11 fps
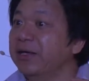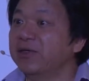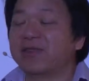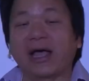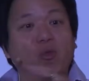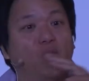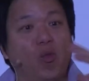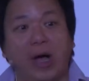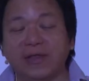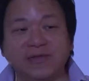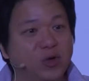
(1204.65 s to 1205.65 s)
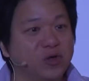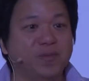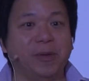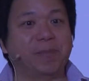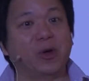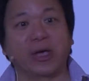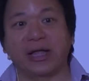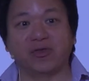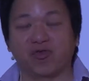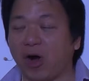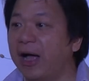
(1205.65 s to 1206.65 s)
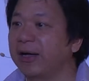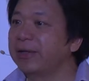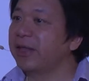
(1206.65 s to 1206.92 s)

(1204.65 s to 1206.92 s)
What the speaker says: it's like once those people get drunk,